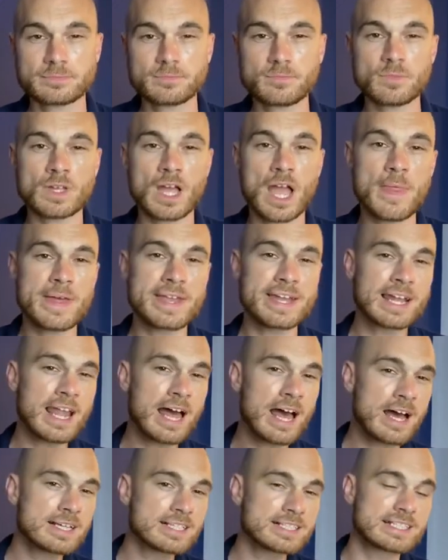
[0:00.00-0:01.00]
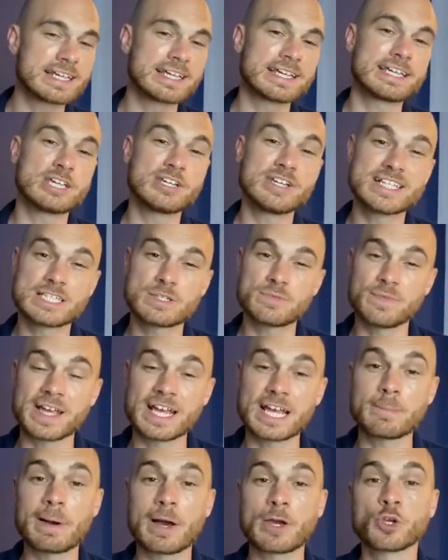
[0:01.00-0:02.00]
And then lastly, you need to
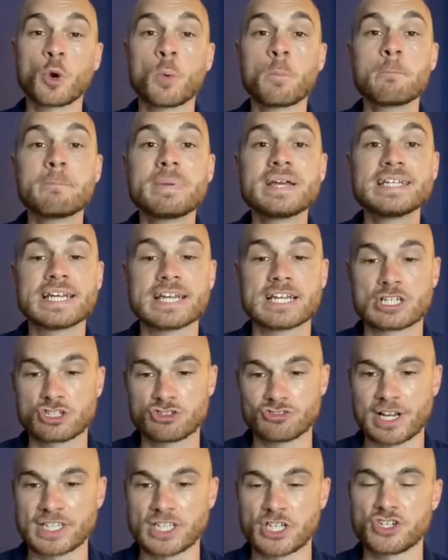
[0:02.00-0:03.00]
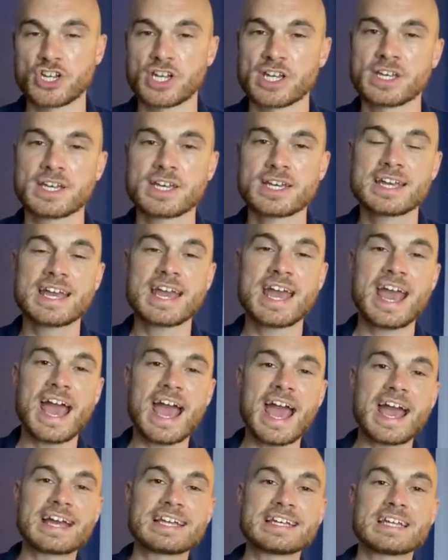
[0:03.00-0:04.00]
think about your bidding strategy.
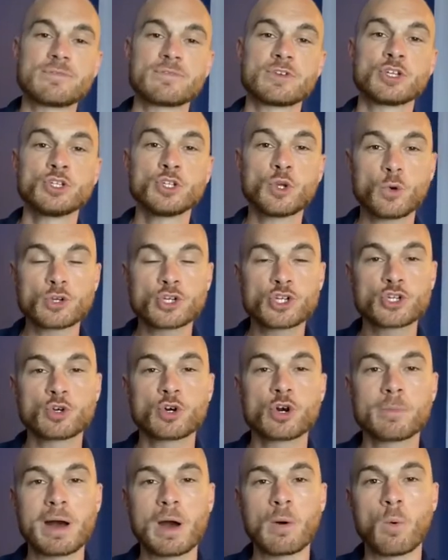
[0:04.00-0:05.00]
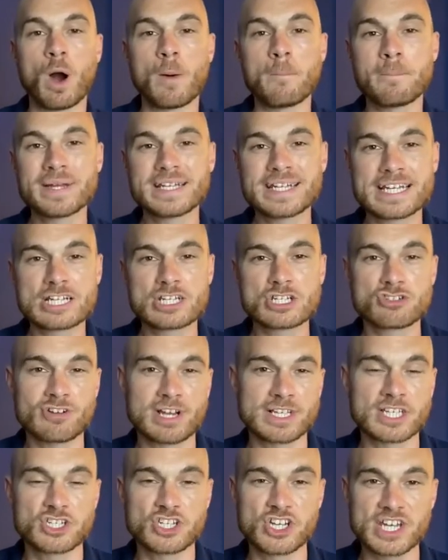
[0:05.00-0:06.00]
And if you're not sure about what a bidding
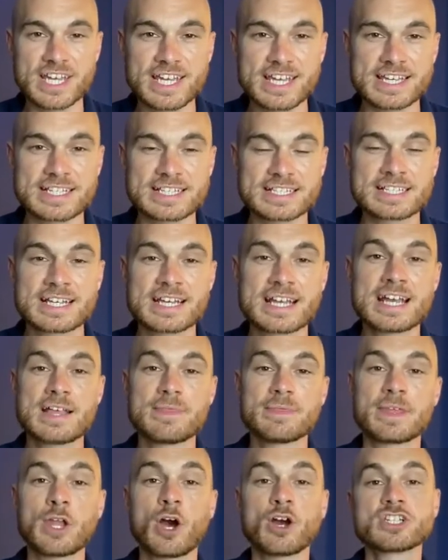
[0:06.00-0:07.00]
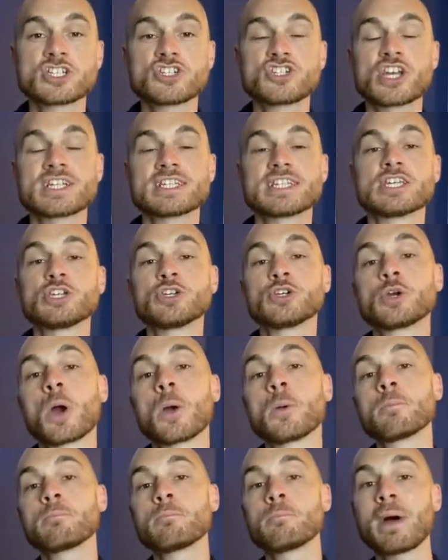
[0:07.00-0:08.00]
strategy is, then I suggest that you
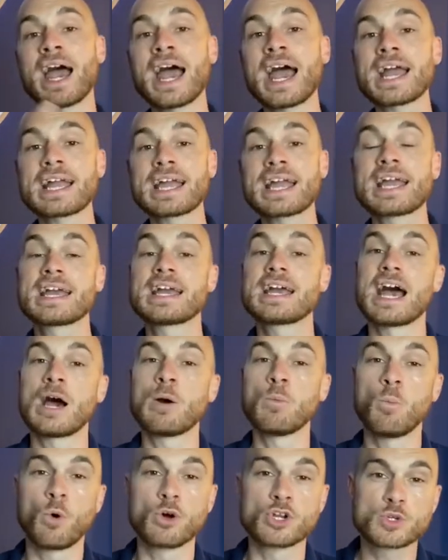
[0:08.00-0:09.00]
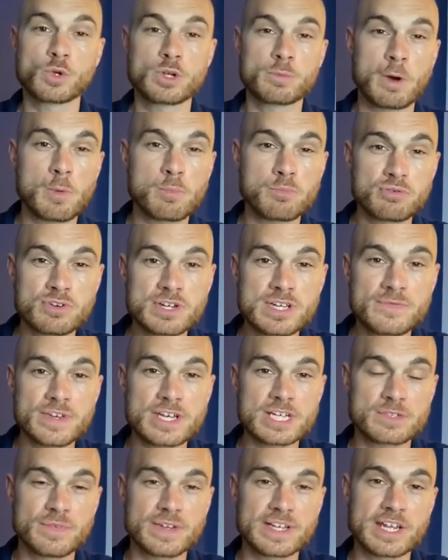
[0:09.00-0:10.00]
go back and watch one of my
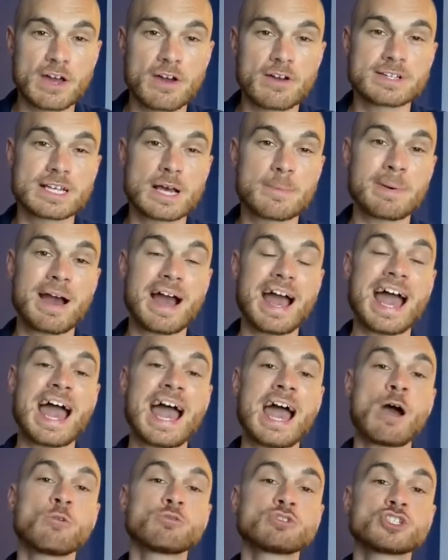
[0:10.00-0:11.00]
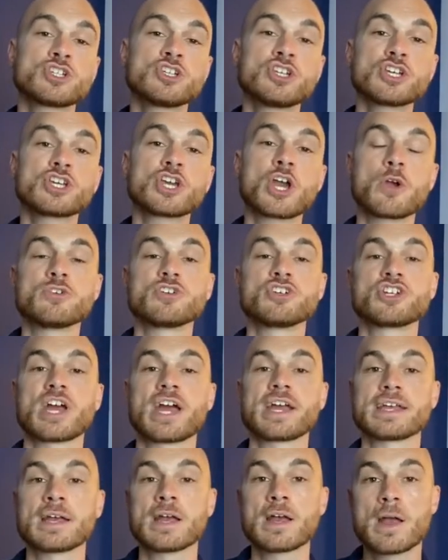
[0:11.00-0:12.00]
previous videos about how to
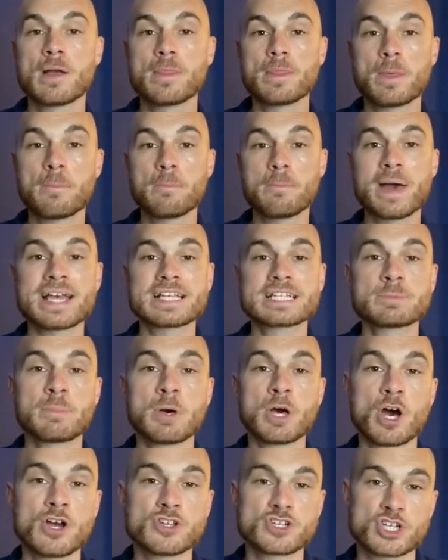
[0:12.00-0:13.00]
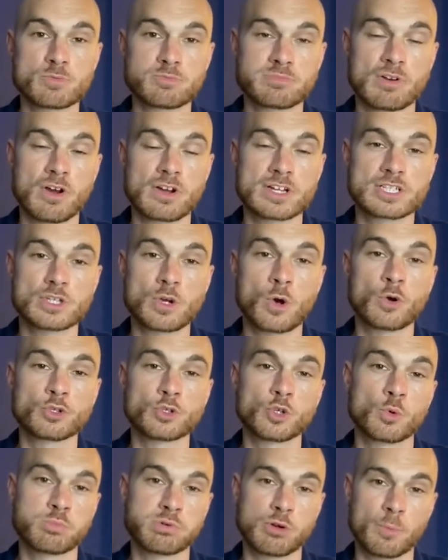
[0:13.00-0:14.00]
negotiate the best purchase price on
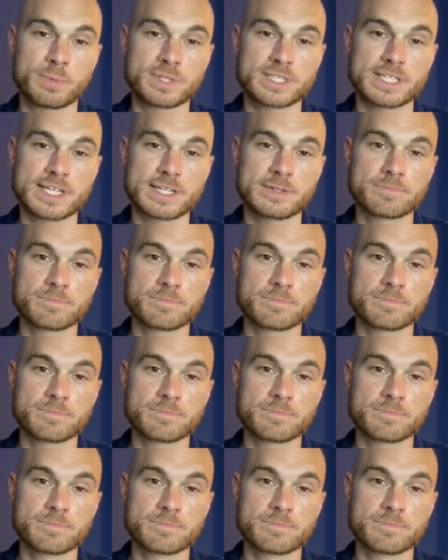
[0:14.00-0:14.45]
your property.